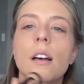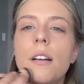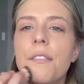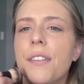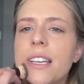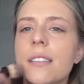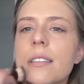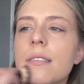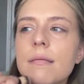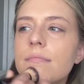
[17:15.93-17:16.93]

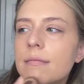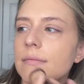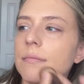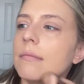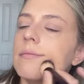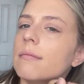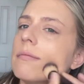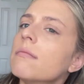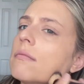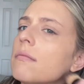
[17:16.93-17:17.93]
face,
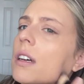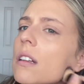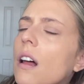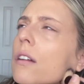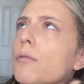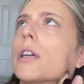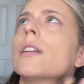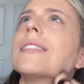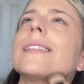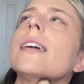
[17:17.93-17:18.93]
a lot of real
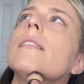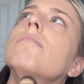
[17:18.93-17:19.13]
estate.